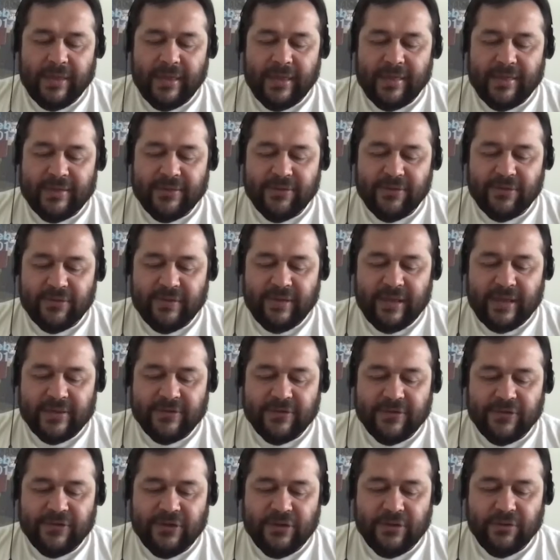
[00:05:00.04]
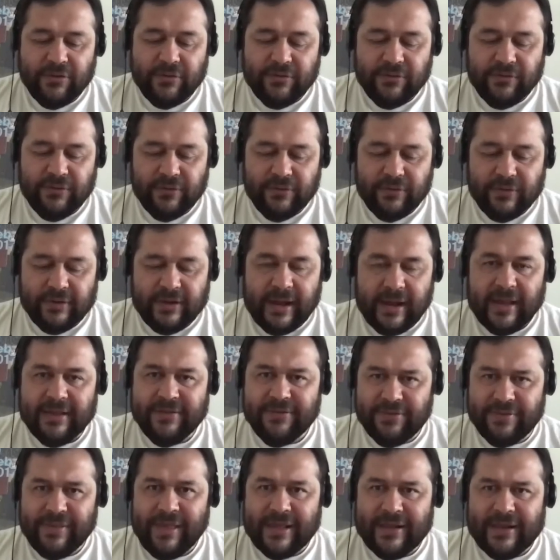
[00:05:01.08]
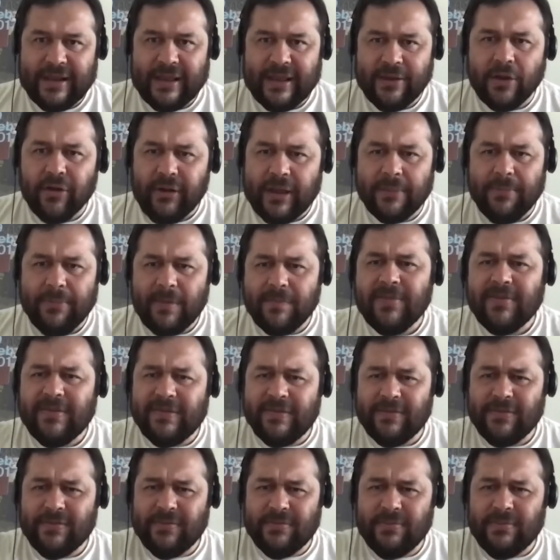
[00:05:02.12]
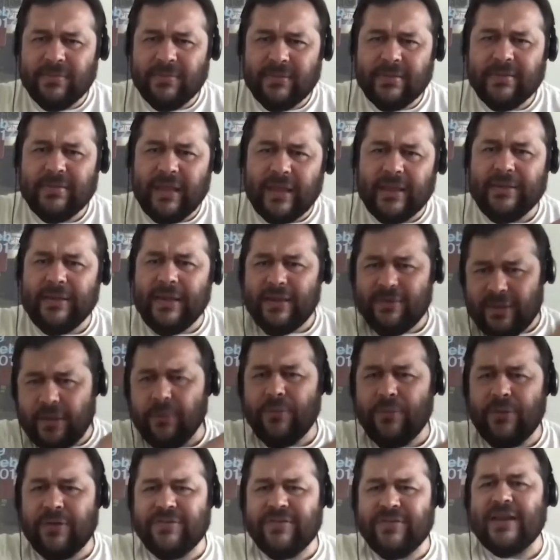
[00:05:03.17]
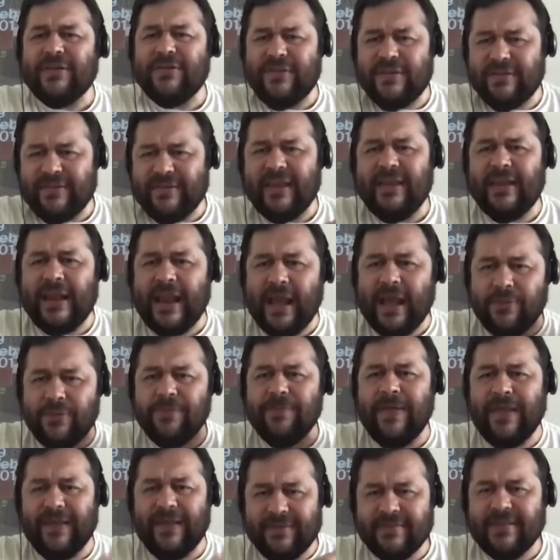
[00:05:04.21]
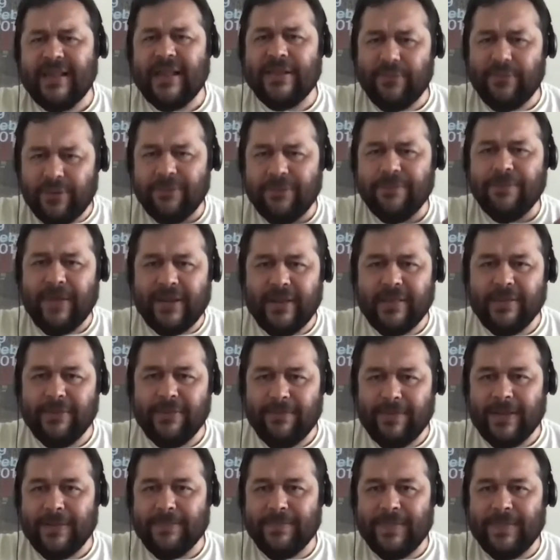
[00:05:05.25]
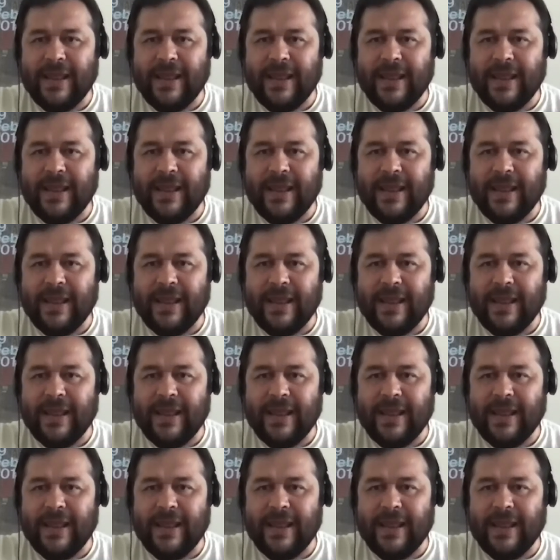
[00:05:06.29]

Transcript: editor that she realized that, like, okay, maybe we start taking out things that were funny in the film.